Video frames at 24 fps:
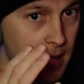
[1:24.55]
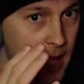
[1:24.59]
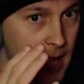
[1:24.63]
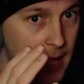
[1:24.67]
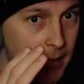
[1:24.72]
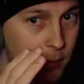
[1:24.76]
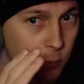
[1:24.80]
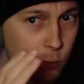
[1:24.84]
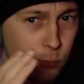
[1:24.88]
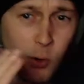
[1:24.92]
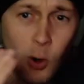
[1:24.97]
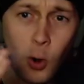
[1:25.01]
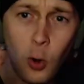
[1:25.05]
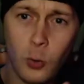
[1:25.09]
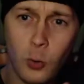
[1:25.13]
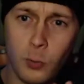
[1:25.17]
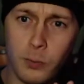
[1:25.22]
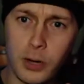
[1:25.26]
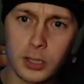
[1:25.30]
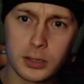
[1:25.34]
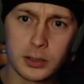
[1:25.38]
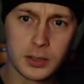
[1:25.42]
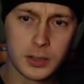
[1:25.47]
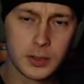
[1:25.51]
and
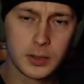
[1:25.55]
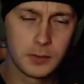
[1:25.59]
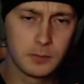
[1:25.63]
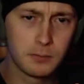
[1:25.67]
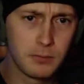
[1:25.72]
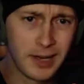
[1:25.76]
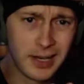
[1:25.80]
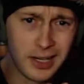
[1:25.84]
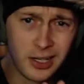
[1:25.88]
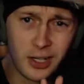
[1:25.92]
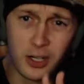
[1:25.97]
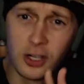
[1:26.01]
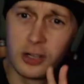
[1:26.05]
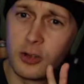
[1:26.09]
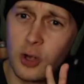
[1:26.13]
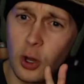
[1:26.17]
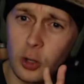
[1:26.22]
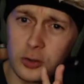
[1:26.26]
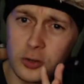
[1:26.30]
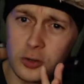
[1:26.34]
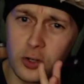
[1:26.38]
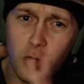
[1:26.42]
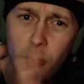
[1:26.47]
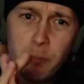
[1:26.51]
robot
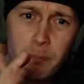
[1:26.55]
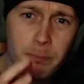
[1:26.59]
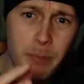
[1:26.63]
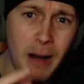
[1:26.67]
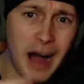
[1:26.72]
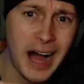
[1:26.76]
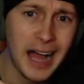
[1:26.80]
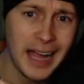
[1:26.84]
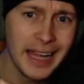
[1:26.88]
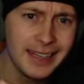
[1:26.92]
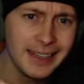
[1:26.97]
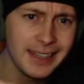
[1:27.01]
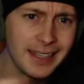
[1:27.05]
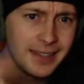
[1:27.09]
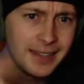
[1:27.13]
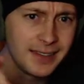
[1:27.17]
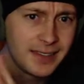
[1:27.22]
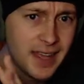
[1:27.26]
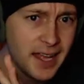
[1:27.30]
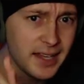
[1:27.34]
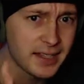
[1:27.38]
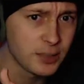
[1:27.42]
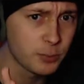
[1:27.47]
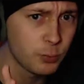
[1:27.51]
got combined.
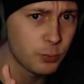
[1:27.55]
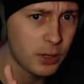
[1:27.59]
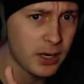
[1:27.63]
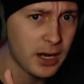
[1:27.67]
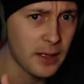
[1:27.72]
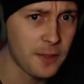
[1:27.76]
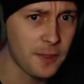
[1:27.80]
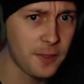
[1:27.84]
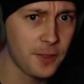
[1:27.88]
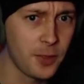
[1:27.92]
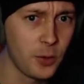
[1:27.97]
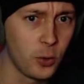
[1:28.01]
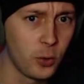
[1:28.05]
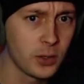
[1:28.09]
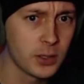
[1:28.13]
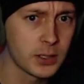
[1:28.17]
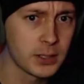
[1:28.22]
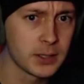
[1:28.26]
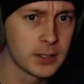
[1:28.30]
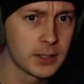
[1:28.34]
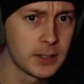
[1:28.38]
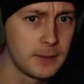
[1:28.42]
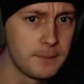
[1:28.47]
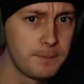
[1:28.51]
That's what I
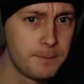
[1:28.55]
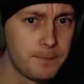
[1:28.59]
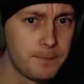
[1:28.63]
thought.